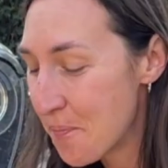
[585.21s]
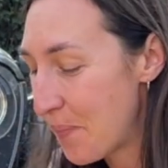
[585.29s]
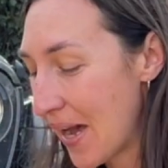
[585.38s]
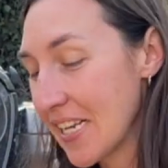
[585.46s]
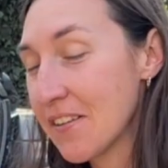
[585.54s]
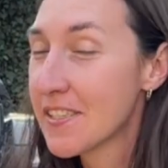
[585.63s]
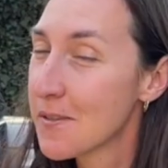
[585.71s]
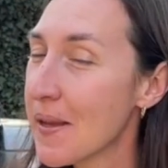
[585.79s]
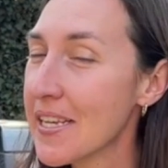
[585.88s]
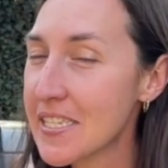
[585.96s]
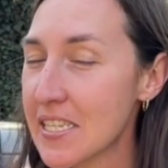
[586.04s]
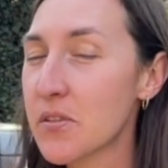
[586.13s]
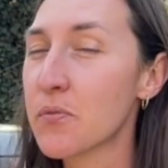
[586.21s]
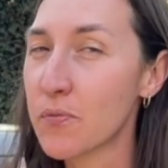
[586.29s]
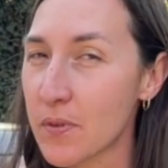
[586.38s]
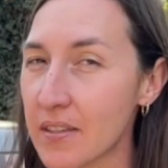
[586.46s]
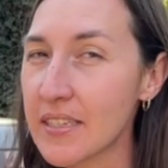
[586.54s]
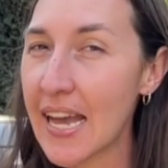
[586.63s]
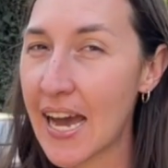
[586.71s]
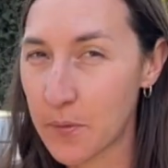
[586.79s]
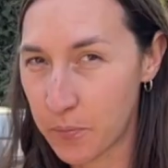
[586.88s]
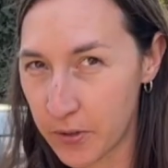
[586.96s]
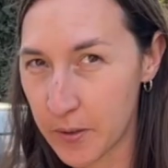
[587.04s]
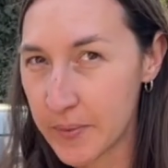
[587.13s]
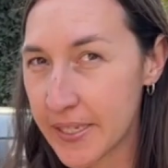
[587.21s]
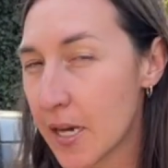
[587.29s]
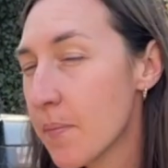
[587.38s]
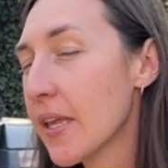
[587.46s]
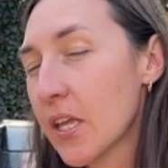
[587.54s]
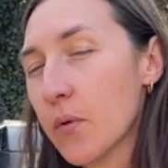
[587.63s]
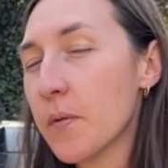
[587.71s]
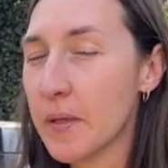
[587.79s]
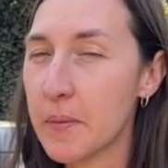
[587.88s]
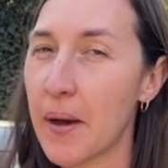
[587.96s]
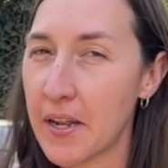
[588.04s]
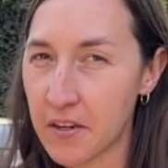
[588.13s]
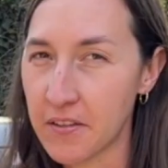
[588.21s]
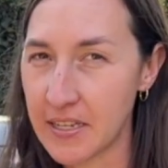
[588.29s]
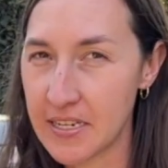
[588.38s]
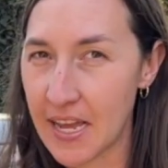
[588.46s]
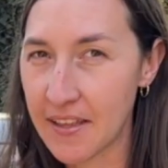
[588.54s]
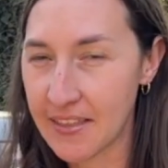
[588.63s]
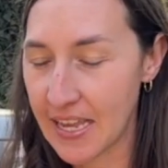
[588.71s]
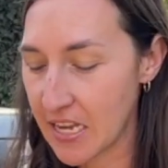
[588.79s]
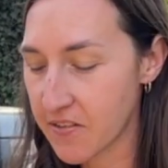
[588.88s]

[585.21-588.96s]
but if space is really at a premium, it would be better than nothing.